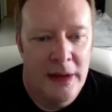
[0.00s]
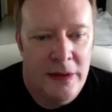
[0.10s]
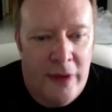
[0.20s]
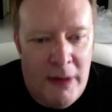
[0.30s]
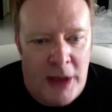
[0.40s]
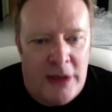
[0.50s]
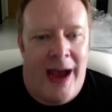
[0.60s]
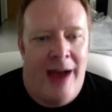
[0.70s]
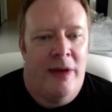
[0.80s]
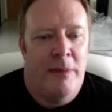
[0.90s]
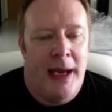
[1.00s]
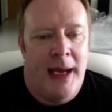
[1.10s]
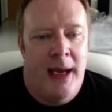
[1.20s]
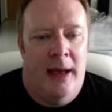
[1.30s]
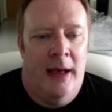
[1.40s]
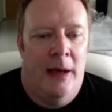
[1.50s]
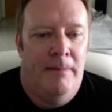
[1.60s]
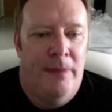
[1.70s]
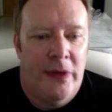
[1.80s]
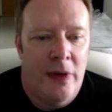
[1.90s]
very much for having me.
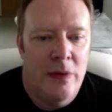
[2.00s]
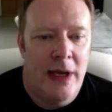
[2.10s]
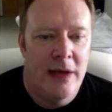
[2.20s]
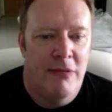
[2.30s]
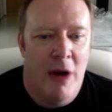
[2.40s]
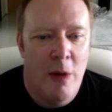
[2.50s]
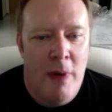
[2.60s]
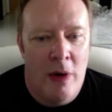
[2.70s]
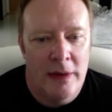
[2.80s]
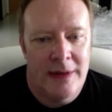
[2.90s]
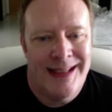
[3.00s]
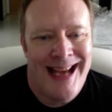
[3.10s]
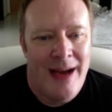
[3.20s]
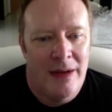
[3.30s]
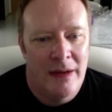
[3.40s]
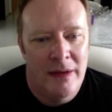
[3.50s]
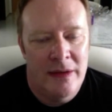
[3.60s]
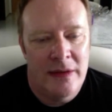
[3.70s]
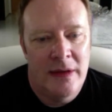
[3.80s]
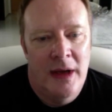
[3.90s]
So DataRobot
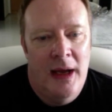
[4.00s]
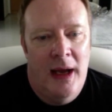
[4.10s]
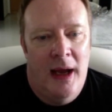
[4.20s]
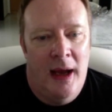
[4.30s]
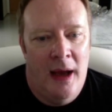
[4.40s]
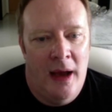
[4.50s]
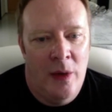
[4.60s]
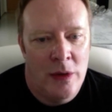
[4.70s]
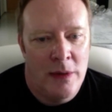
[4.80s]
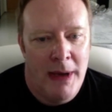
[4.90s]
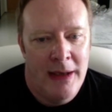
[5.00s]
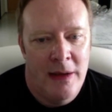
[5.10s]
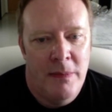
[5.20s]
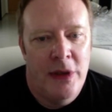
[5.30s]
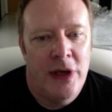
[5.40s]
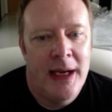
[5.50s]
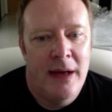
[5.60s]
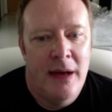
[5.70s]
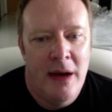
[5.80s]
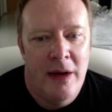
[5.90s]
sells an automated
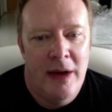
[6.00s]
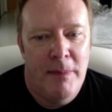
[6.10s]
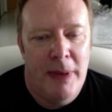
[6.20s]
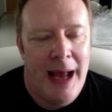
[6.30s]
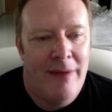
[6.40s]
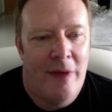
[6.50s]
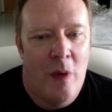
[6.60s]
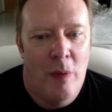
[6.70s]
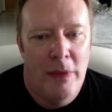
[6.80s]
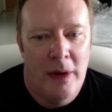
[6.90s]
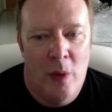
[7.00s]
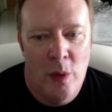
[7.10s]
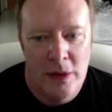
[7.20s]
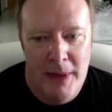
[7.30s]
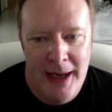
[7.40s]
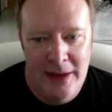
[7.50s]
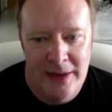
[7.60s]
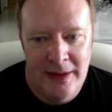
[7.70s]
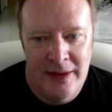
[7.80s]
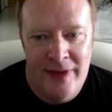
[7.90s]
machine learning platform that
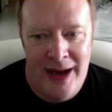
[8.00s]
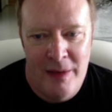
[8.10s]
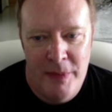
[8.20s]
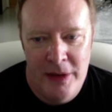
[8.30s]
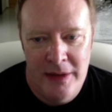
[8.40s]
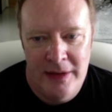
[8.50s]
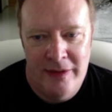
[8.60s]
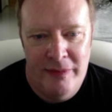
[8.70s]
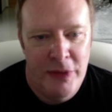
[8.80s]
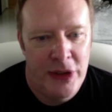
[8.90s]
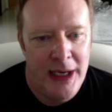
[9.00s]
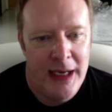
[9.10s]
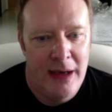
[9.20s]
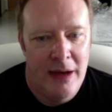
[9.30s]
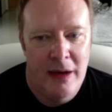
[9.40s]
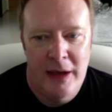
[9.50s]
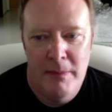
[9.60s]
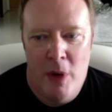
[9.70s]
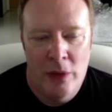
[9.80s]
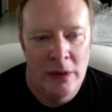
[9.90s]
automates the development of machine
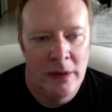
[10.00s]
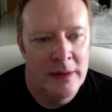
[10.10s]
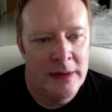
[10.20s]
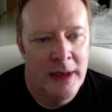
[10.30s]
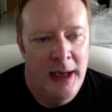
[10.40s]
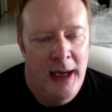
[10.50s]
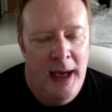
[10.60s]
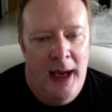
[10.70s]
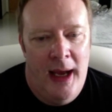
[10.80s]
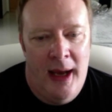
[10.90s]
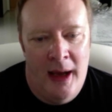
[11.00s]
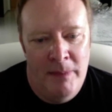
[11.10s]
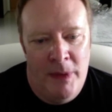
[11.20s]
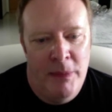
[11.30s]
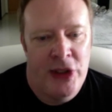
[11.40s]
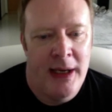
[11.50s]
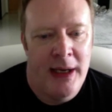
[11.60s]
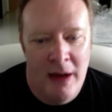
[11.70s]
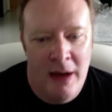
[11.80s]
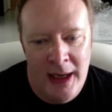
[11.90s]
learning models. Machine
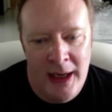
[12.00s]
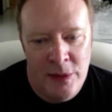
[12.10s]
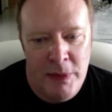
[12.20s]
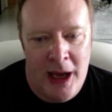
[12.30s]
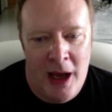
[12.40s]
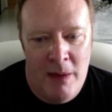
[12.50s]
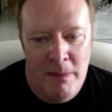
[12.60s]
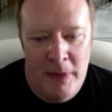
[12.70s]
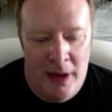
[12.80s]
learning has become